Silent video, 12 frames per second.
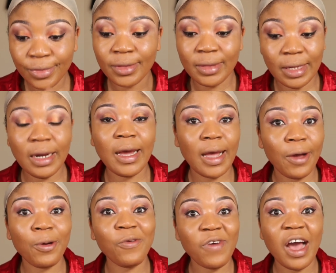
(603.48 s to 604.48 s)
Then I
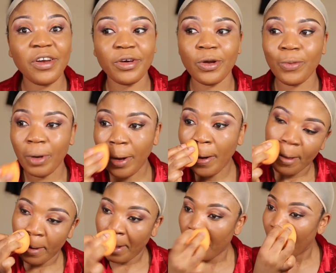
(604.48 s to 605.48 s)
can go for another one.
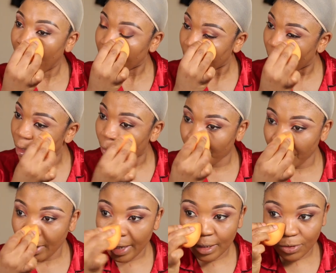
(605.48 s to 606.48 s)
All right, girl,
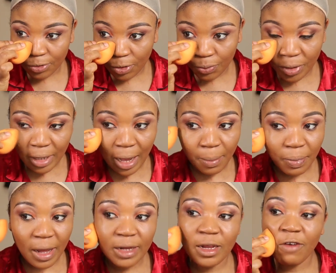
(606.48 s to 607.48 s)
we are done with
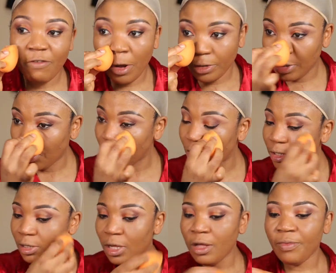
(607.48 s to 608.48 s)
applying that
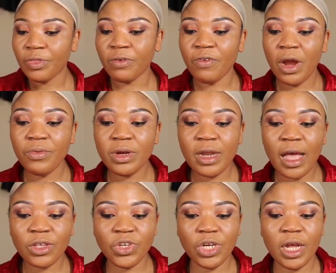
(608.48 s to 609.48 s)
foundation. The very
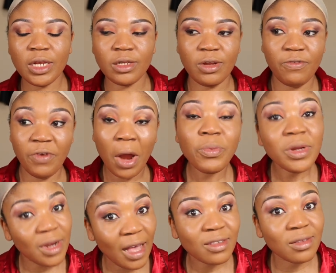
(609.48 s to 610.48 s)
next shade, the very
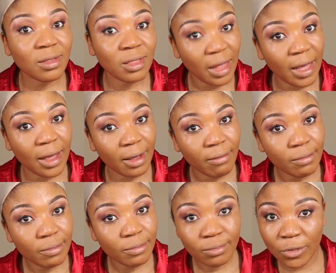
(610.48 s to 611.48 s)
next thing,
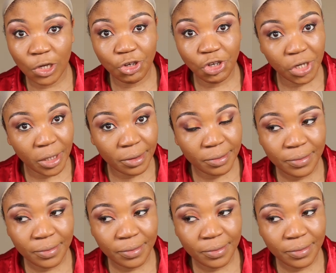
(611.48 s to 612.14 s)
not shade,